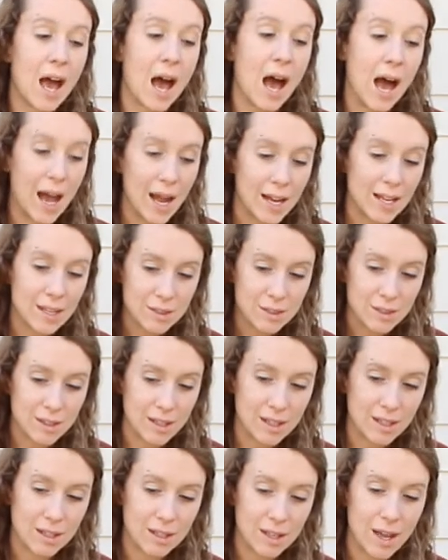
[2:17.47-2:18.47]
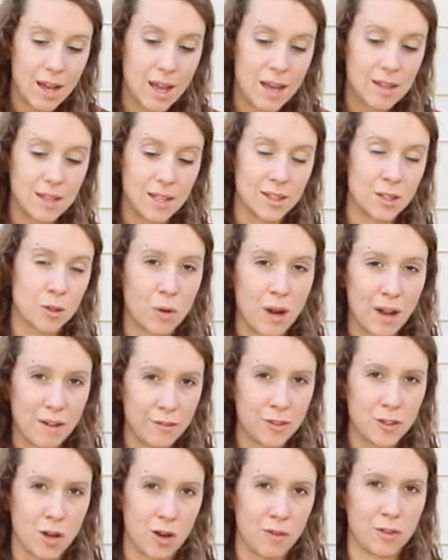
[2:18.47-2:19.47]
I think that the
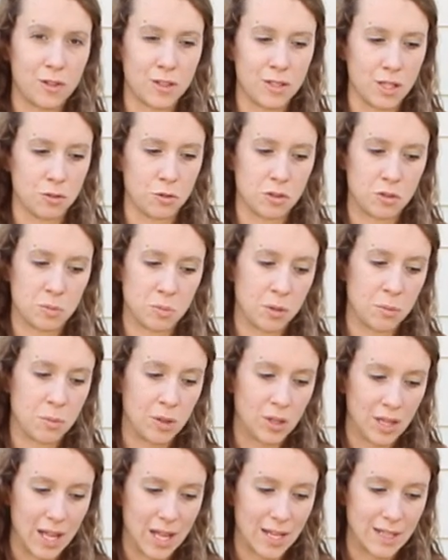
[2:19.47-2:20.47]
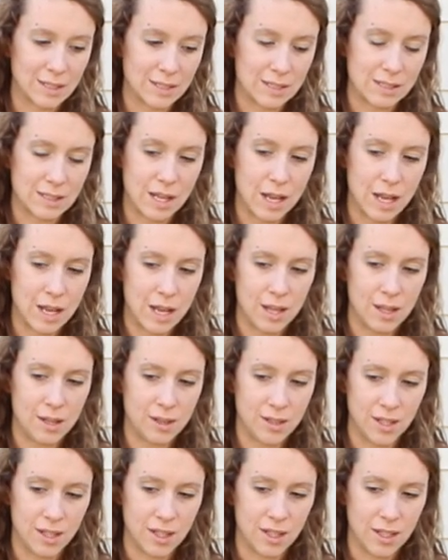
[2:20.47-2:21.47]
Raphidophora tetrasperma likes
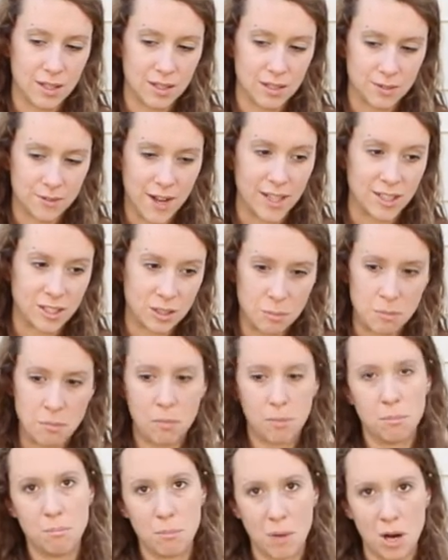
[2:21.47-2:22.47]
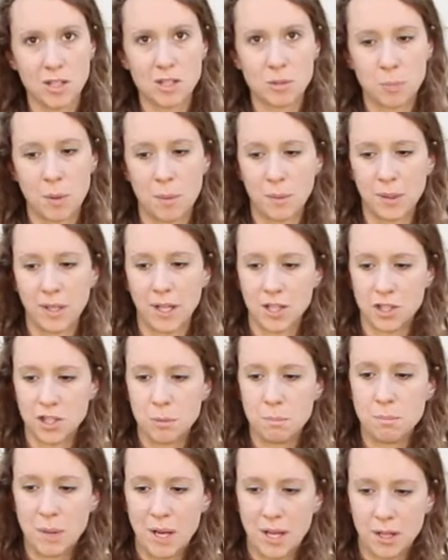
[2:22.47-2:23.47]
the sphagnum moss
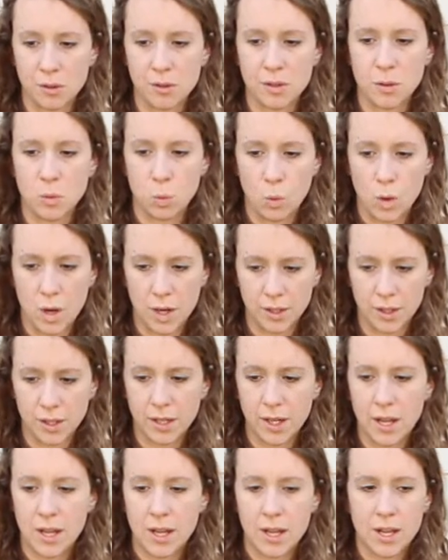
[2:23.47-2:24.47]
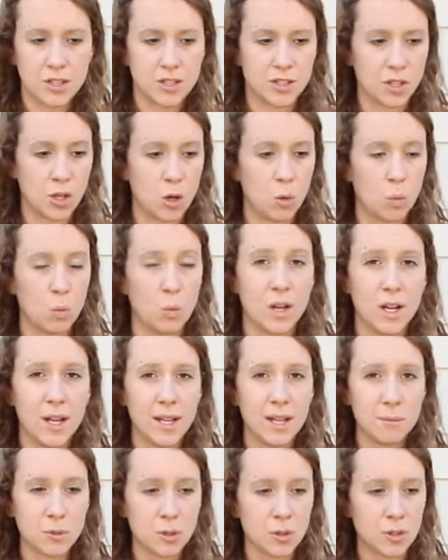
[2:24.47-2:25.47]
propagation better than water. So what I
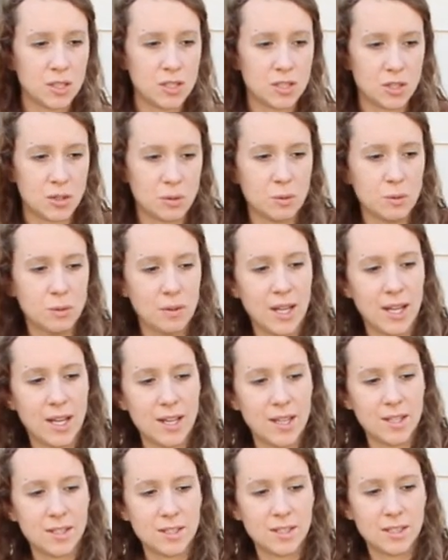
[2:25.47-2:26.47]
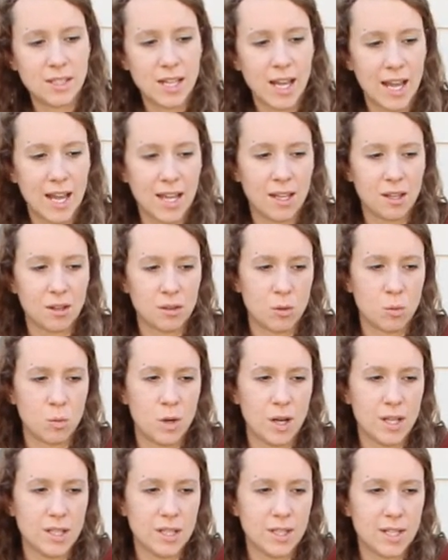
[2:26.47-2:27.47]
am going to do is take the
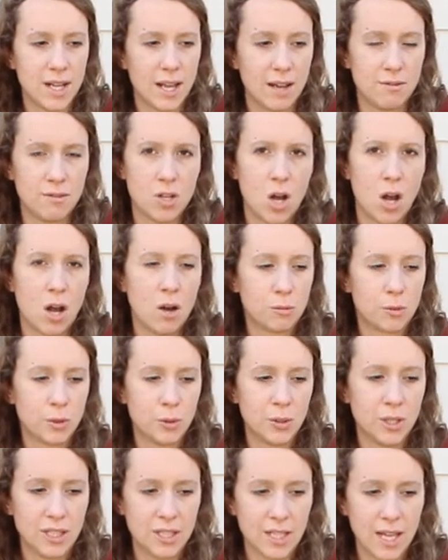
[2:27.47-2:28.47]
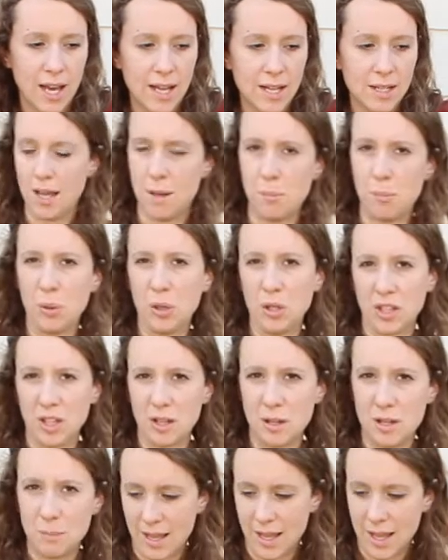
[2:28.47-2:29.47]
ones that have not rooted yet and put
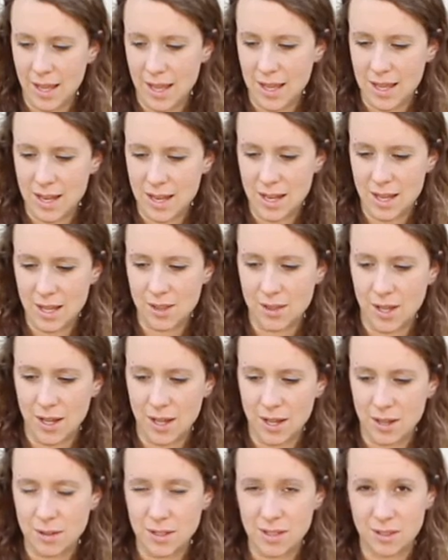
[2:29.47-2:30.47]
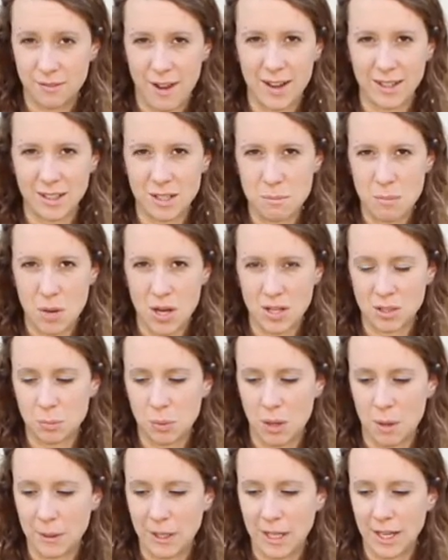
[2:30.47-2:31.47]
them in the sphagnum moss
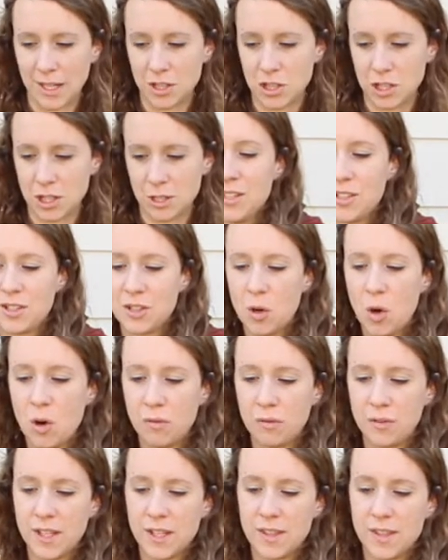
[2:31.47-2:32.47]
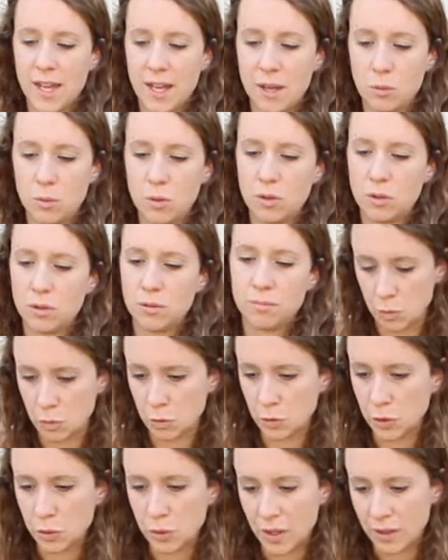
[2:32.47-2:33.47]
propagation. So hopefully they will
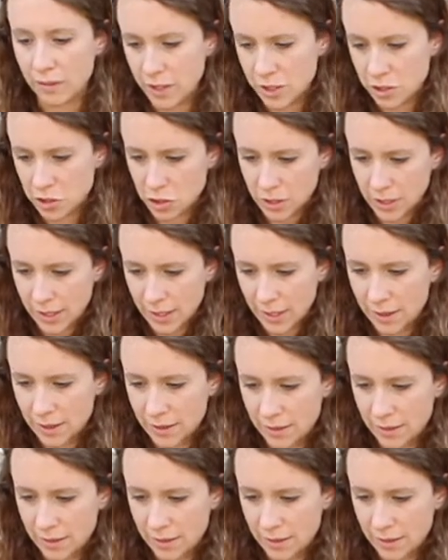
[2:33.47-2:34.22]
root eventually.